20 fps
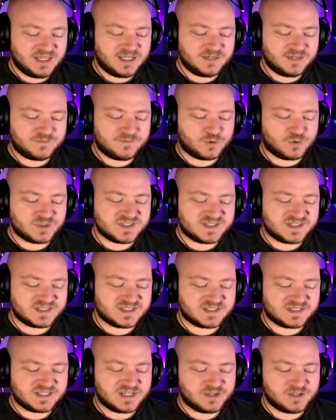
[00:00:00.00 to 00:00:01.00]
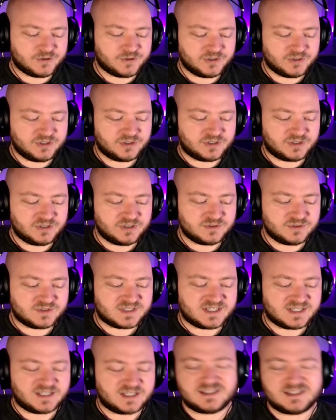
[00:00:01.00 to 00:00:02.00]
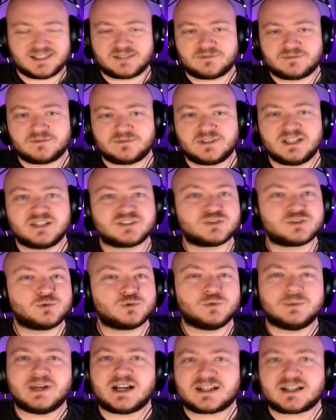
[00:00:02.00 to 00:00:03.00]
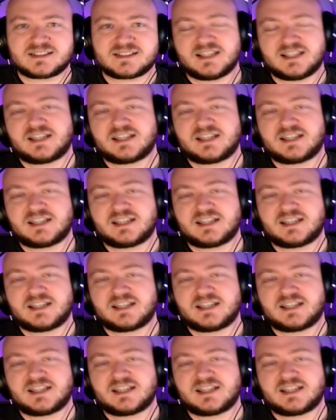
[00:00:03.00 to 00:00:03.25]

And of course, this is a hero you can use like in a toolbox.